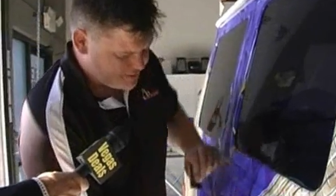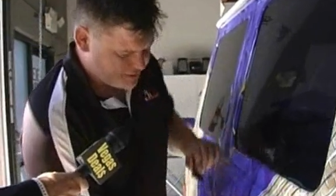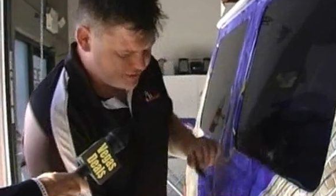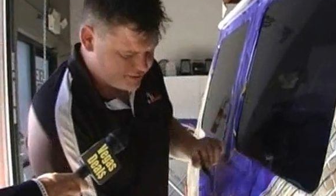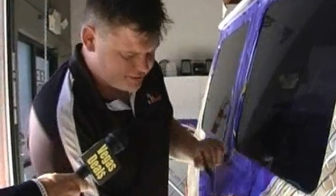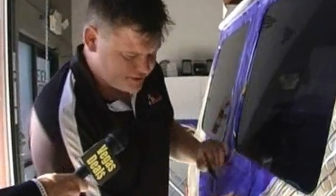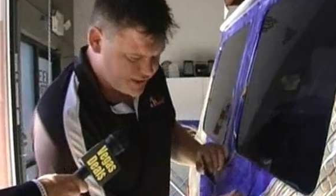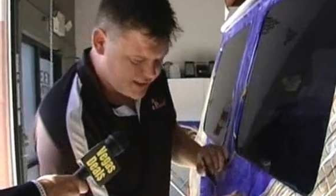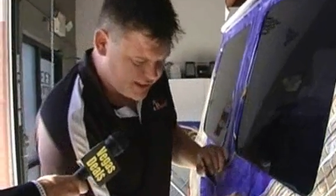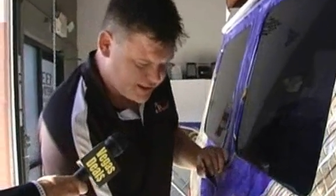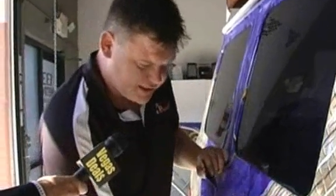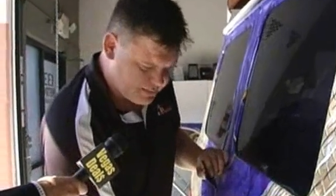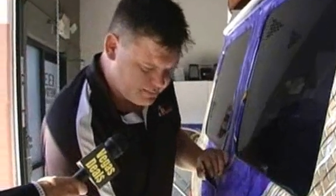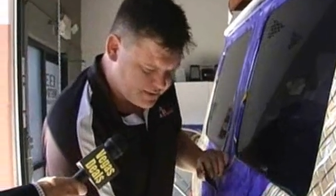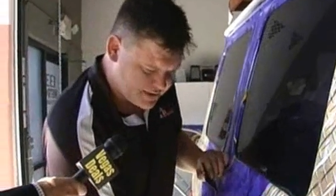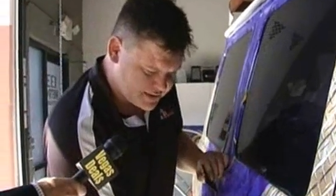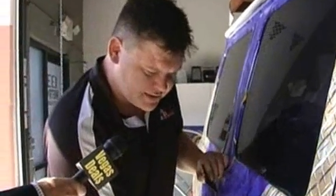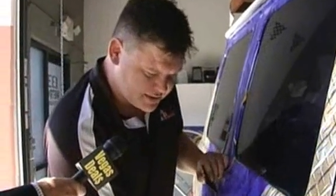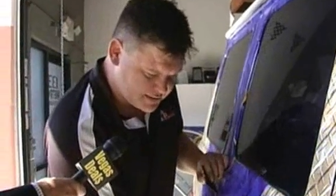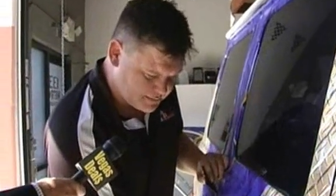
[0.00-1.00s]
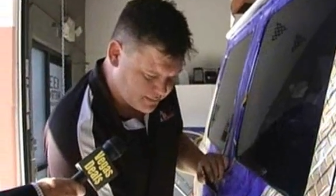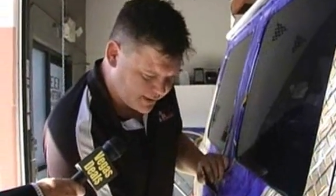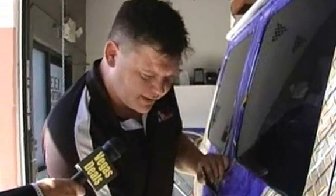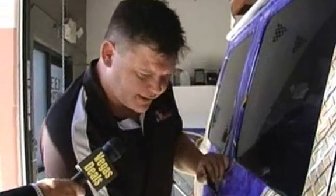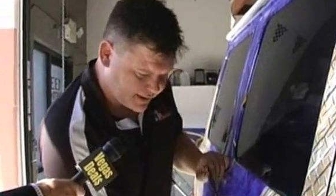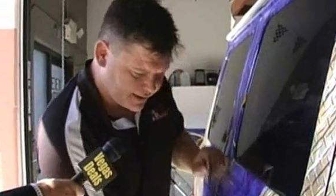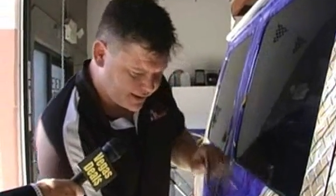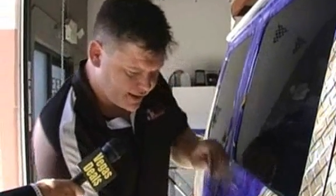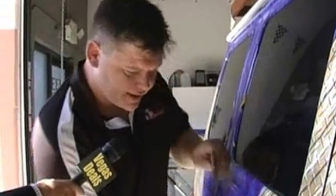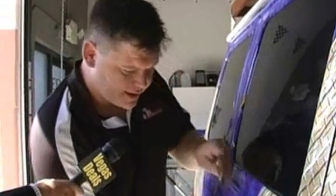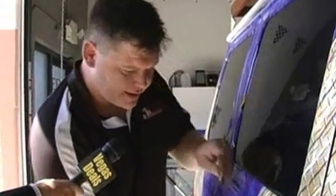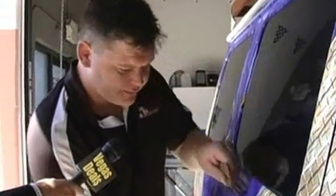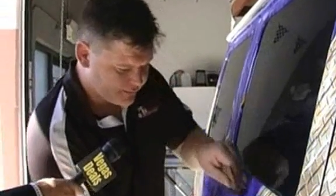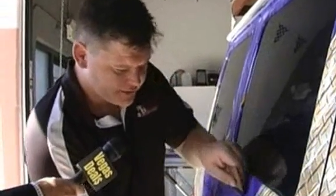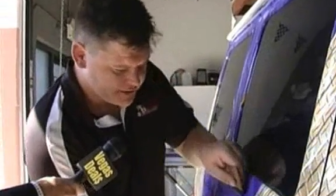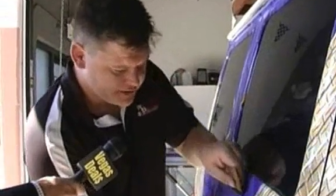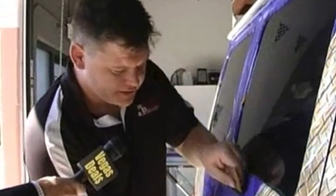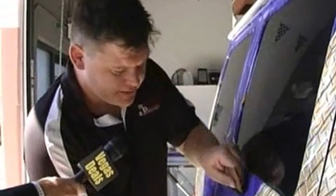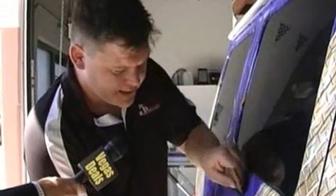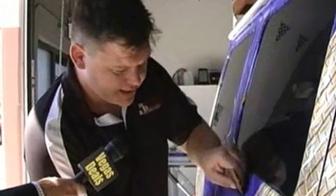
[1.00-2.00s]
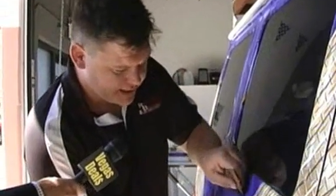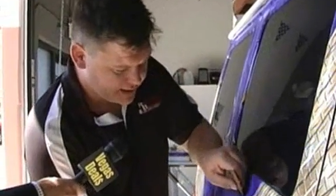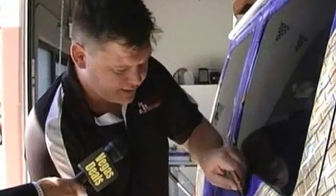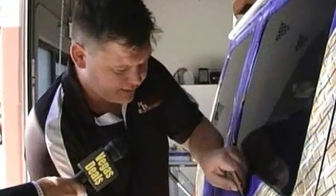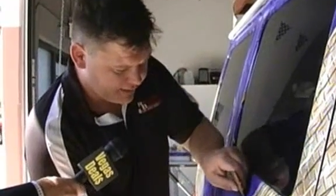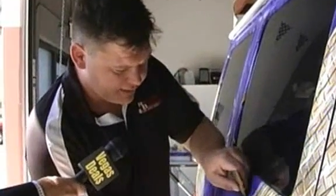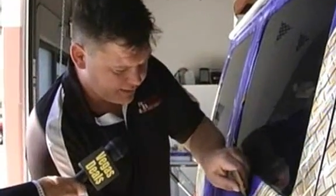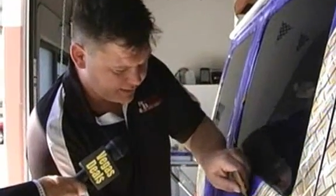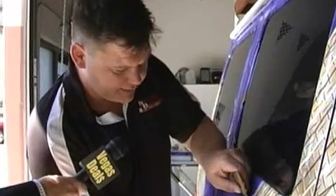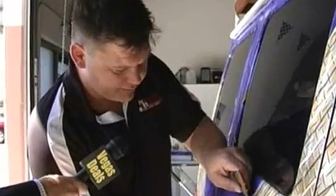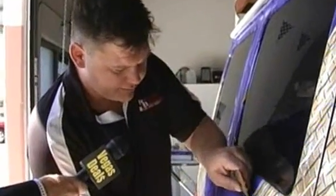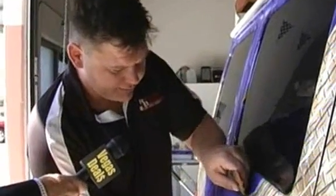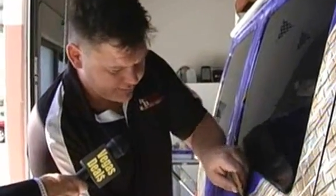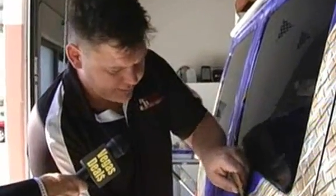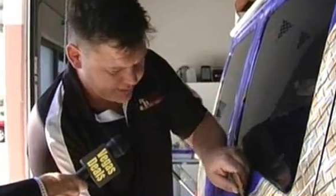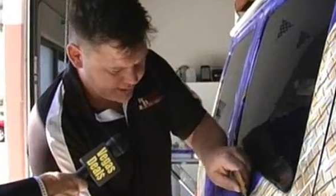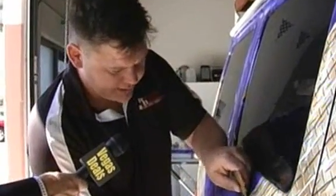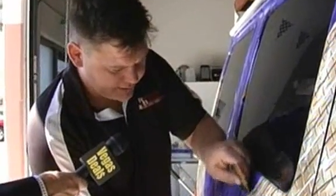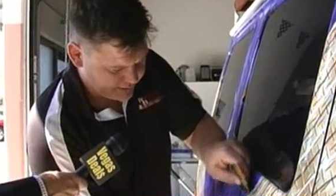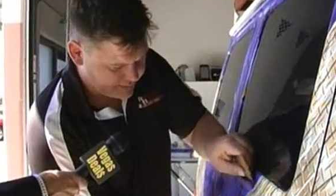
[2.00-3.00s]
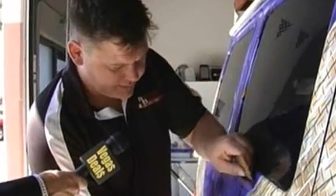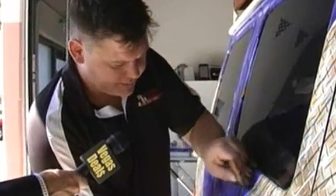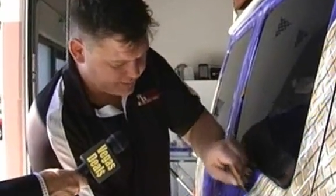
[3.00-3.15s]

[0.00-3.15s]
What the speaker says: so there's not any business marketing on it. We're just making it look really